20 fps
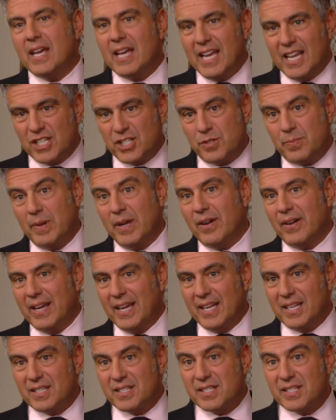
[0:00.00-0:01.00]

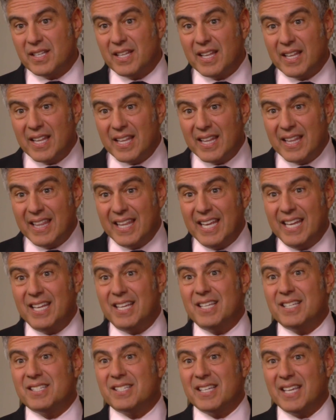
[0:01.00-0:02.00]
experience
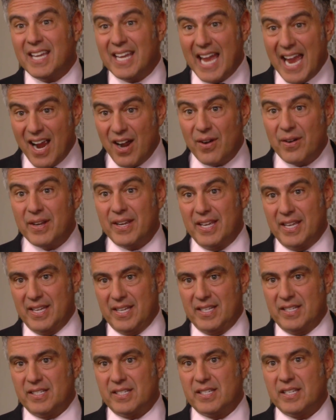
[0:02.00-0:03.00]
these
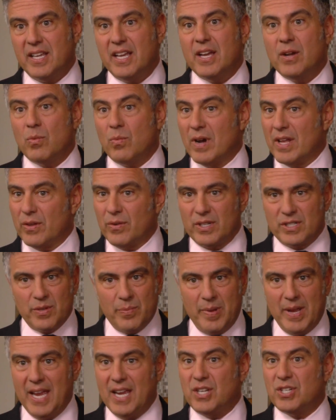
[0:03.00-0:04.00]
areas, whether it's a
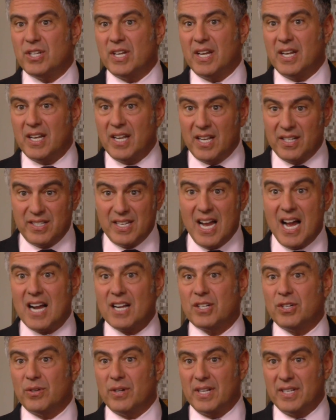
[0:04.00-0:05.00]
patient, a
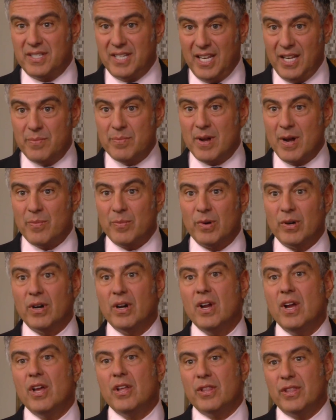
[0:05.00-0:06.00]
doctor, a team member,
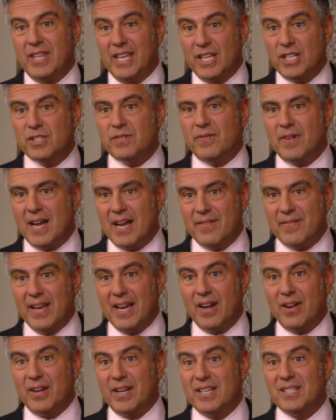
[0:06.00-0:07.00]
these 5
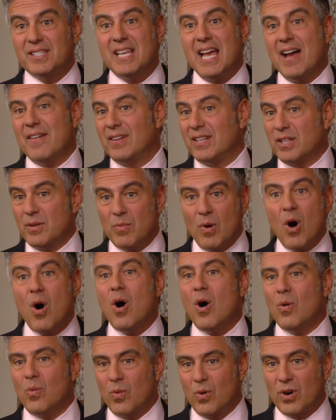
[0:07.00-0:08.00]
areas, having them
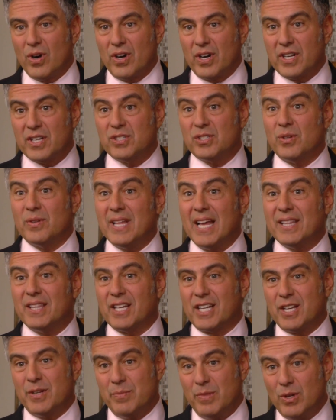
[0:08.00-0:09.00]
all work so that
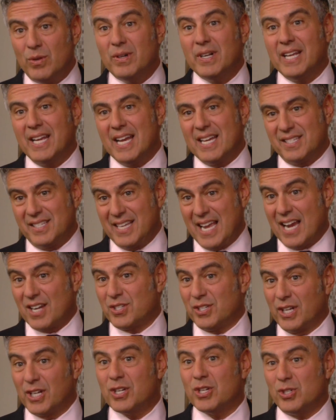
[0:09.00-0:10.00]
the community has
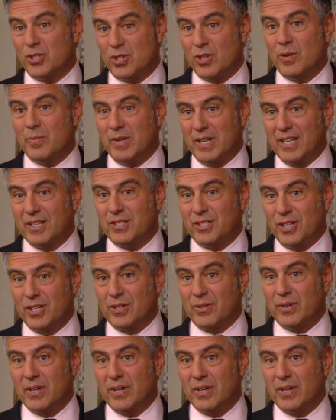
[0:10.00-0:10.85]
actually contributed to.